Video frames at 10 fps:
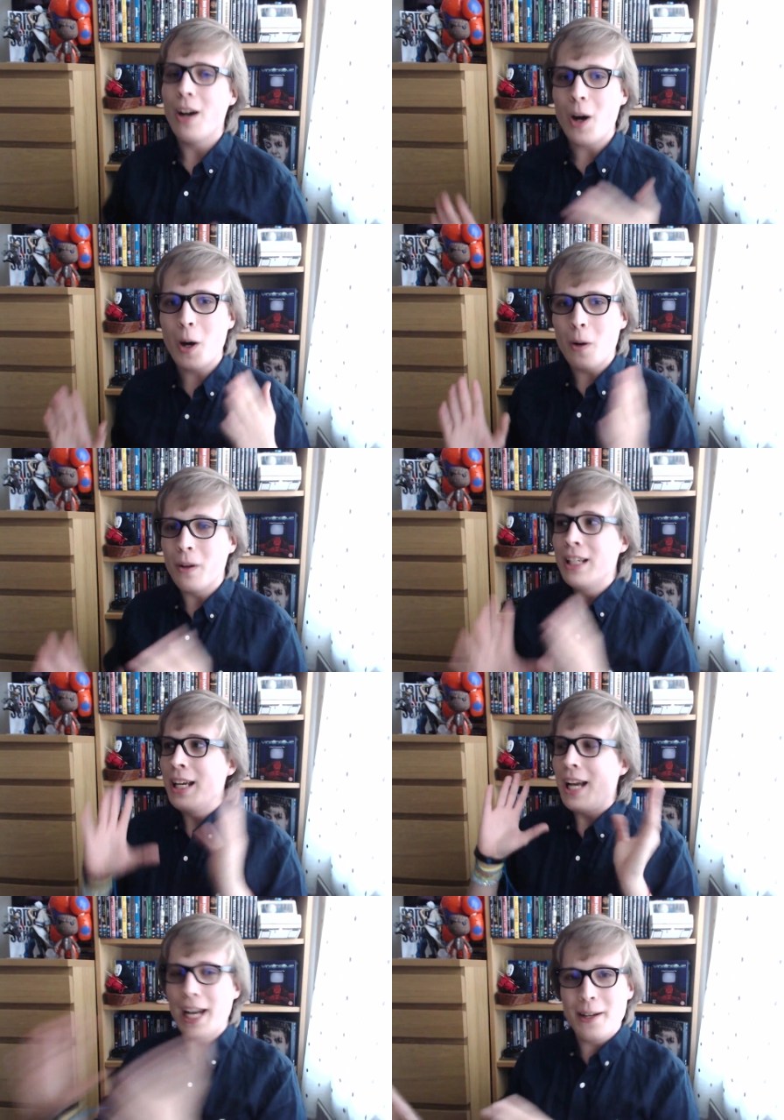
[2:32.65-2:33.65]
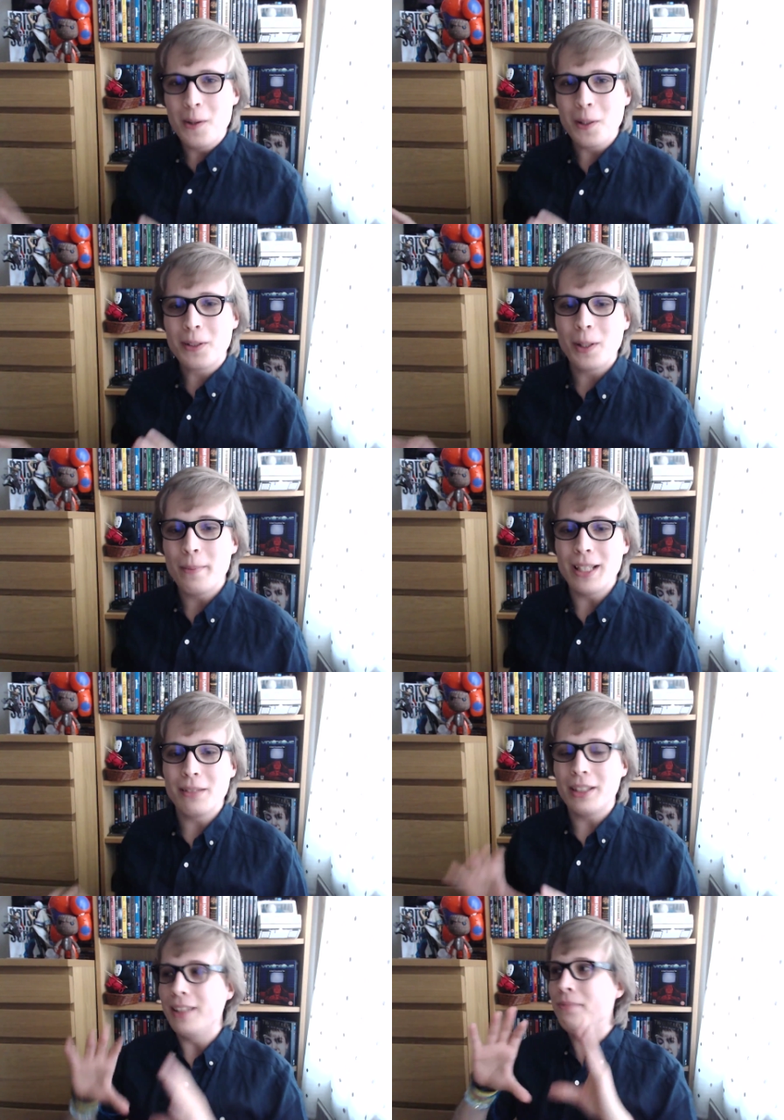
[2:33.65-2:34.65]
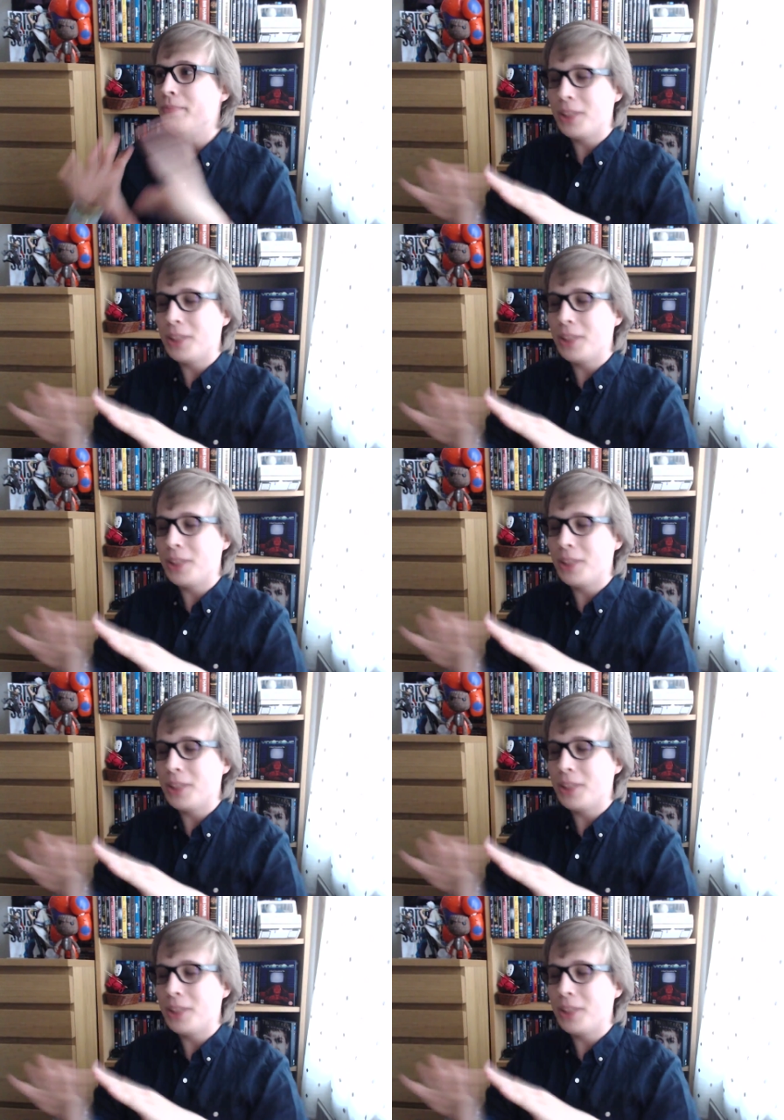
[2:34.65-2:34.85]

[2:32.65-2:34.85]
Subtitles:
Oh, and Nozomi as well.